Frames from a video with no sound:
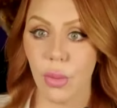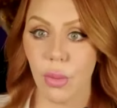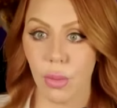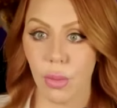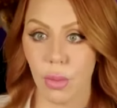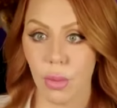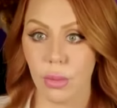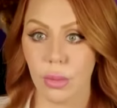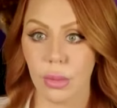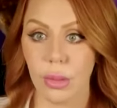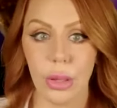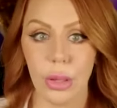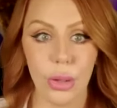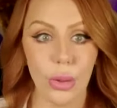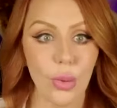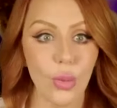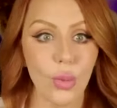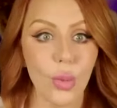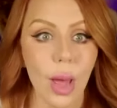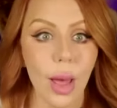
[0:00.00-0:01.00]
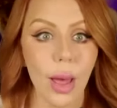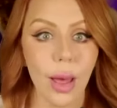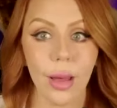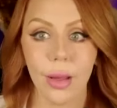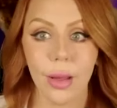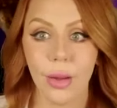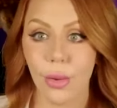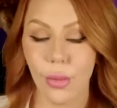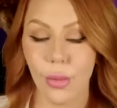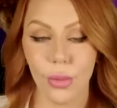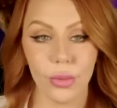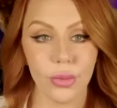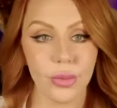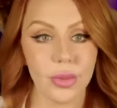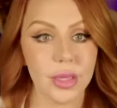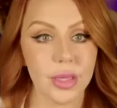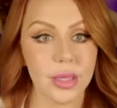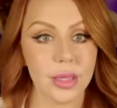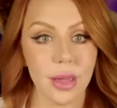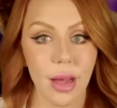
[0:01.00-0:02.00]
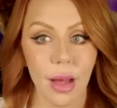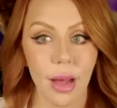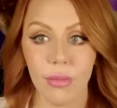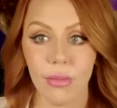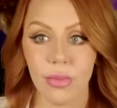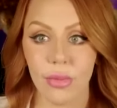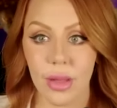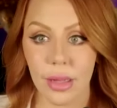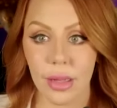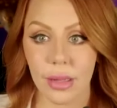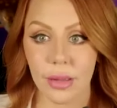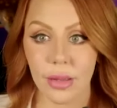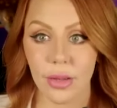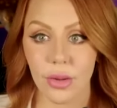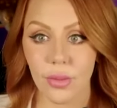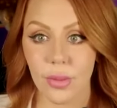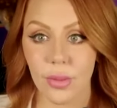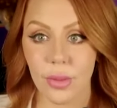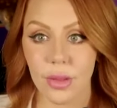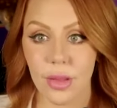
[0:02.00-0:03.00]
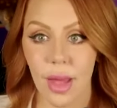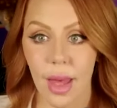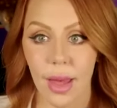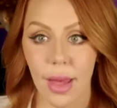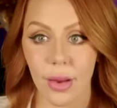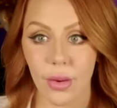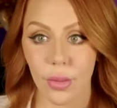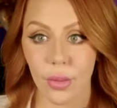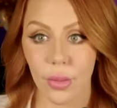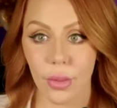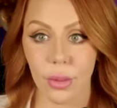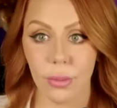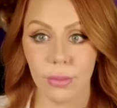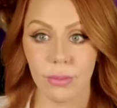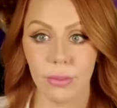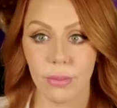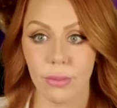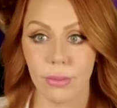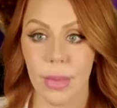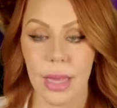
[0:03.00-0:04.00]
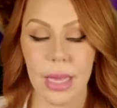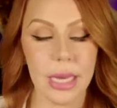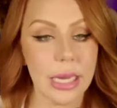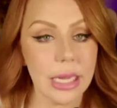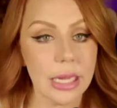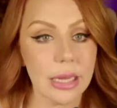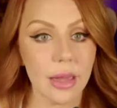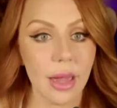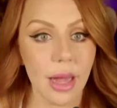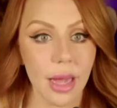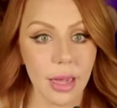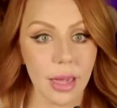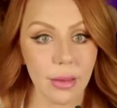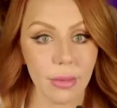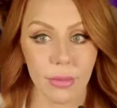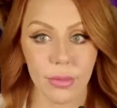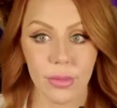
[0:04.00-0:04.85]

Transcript: or Luna or something to do with that or anything?